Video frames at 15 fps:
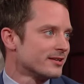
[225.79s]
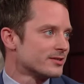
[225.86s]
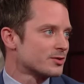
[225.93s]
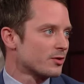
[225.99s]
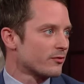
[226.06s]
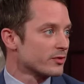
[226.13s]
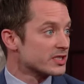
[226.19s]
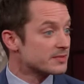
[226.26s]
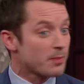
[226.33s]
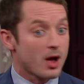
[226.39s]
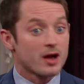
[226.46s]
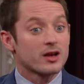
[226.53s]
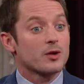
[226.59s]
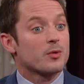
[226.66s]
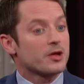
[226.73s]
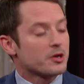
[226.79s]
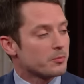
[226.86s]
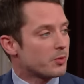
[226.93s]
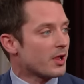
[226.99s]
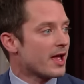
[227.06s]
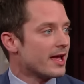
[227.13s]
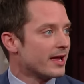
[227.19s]
sort of respond to what you're
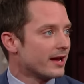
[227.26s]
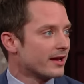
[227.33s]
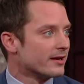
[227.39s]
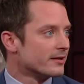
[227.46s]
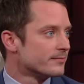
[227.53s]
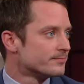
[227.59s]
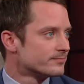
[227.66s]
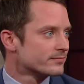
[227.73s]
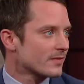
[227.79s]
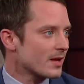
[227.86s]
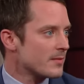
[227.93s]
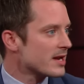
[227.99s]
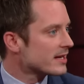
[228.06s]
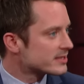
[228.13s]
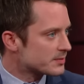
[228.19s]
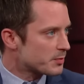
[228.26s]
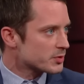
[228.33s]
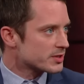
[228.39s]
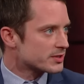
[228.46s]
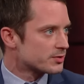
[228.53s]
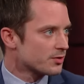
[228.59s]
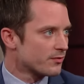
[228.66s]
playing. And I mean, I suppose
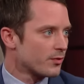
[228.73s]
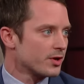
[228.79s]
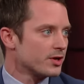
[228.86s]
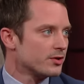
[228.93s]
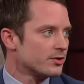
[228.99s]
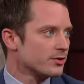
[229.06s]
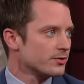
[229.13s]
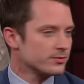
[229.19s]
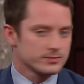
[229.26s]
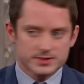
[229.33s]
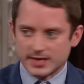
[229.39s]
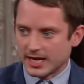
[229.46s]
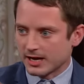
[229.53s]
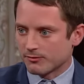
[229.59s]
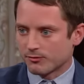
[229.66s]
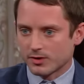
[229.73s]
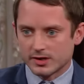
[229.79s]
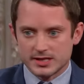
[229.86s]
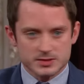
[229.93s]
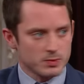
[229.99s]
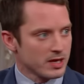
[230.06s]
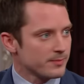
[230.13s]
it's sort of what you do, standing in front of
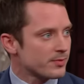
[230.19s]
these people. Very